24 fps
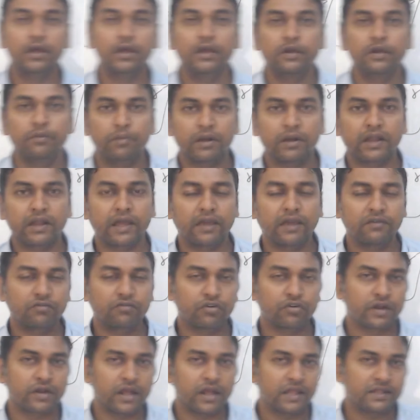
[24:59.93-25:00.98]
But I would
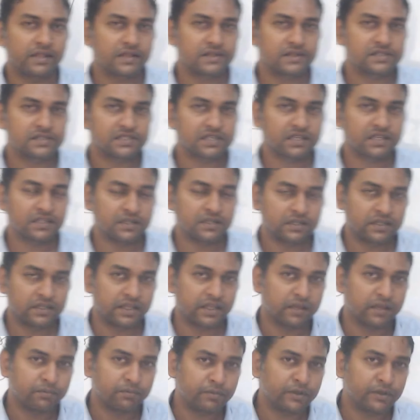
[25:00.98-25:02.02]
rather say that
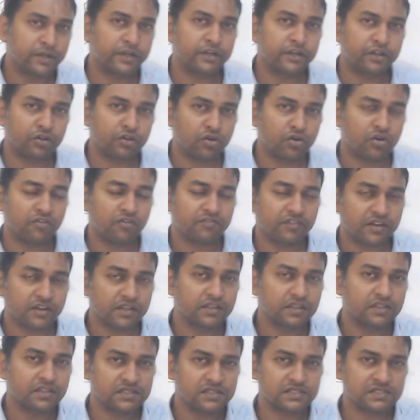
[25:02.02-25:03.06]
the ability of Earth
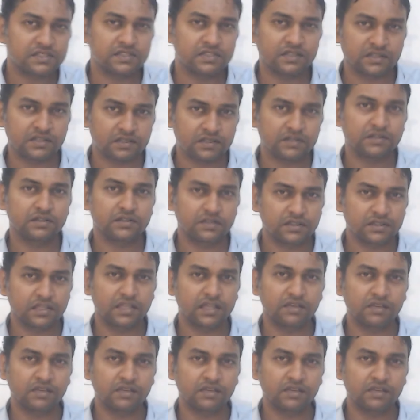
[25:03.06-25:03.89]
is the thing